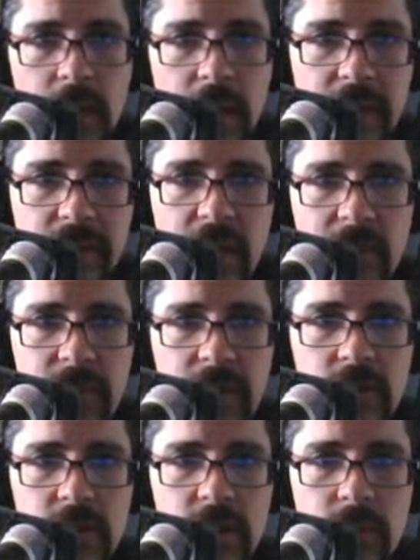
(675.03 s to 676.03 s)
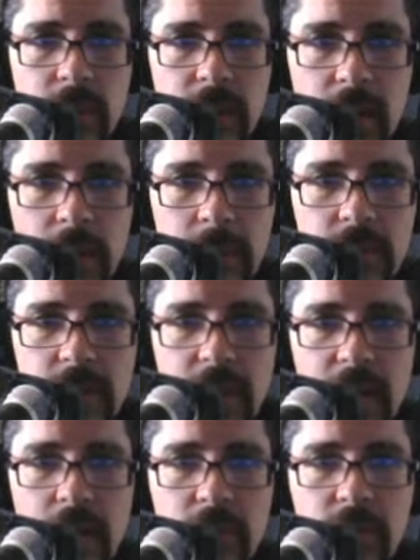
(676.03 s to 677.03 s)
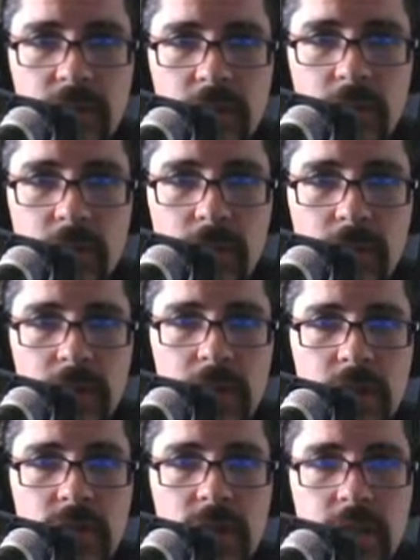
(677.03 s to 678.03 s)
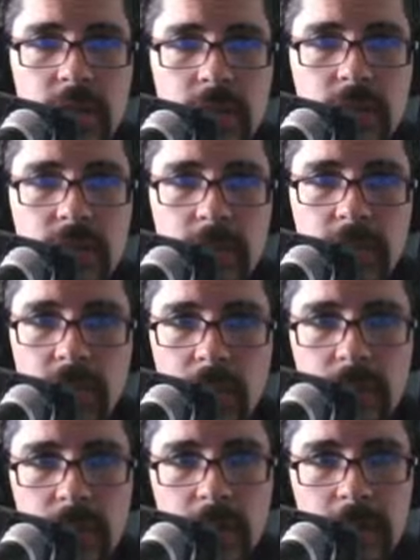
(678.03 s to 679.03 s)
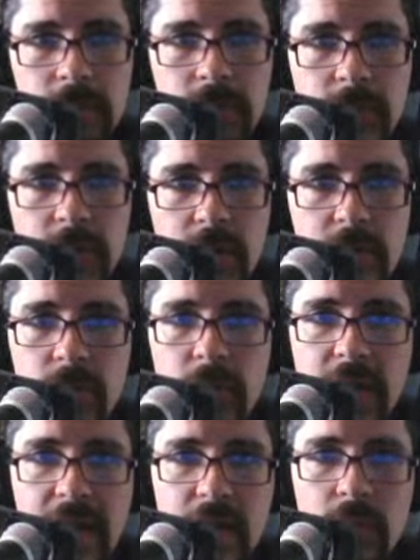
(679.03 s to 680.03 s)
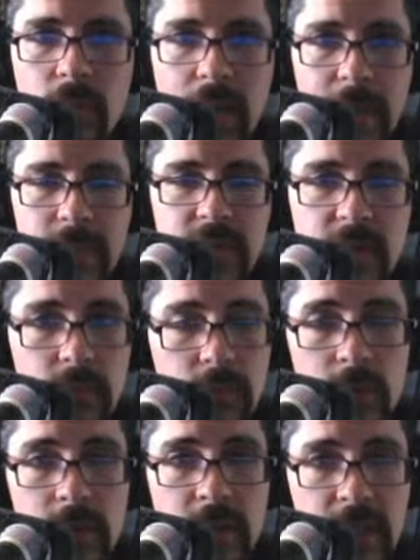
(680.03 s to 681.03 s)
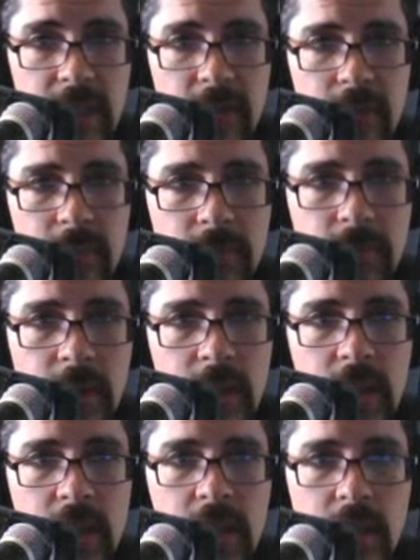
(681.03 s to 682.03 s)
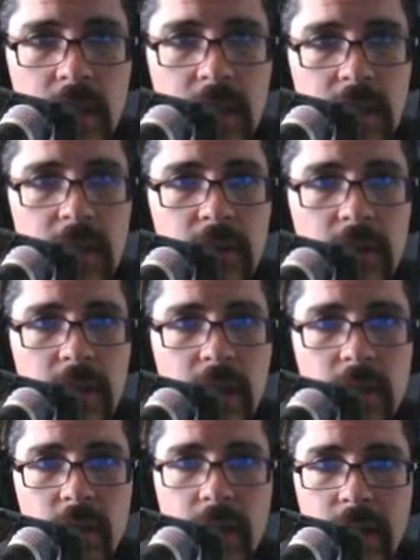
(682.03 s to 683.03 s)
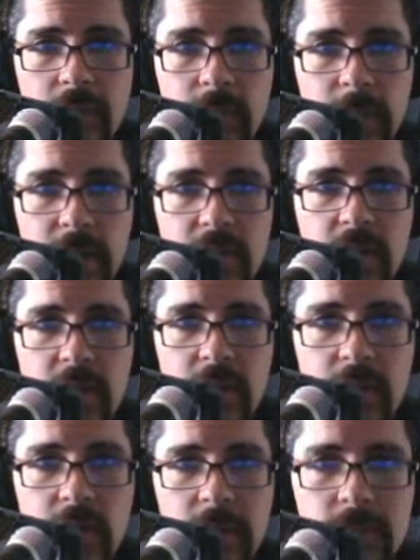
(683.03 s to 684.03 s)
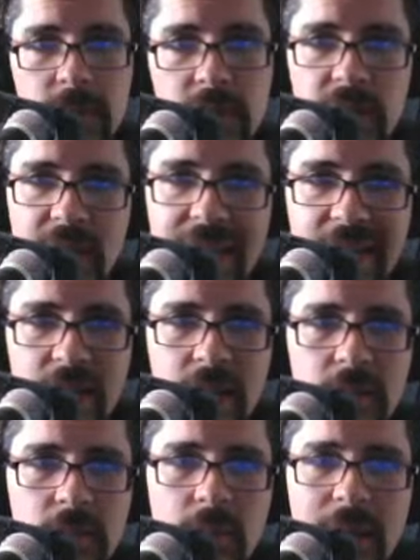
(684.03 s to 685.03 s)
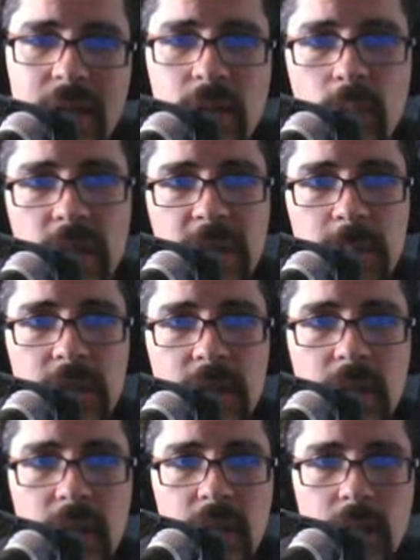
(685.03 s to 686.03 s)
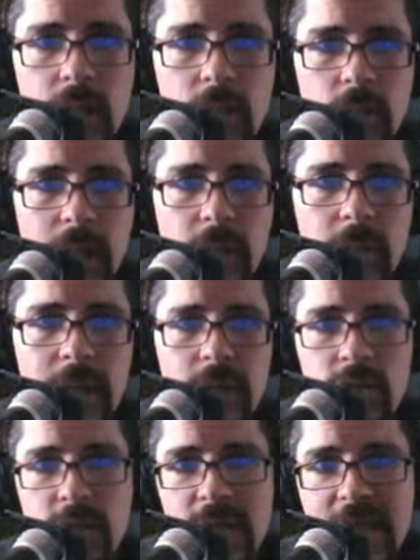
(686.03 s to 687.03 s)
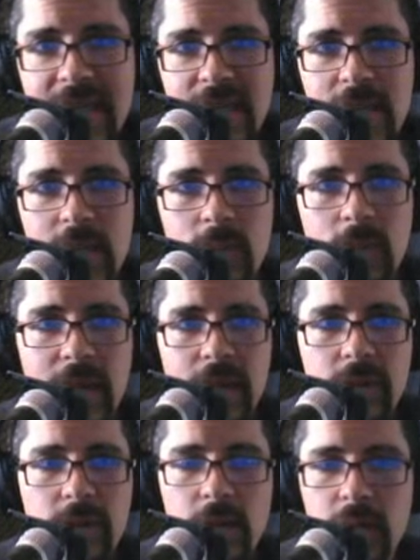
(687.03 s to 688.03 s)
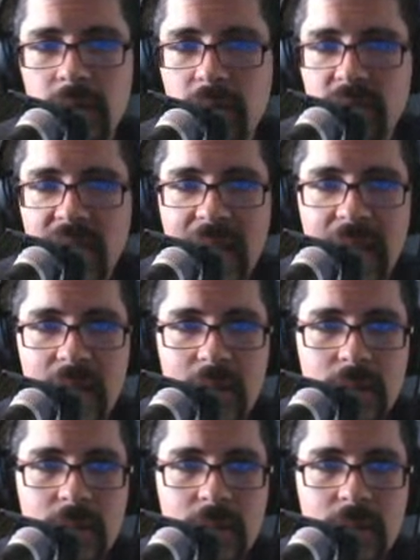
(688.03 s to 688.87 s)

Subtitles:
As often as she went up to the house of the Lord, she used to provoke her. Therefore Hannah wept and wouldn't eat. And Elkanah, her husband, said to her, Hannah, why do you weep? Why don't you eat? And why is your heart sad?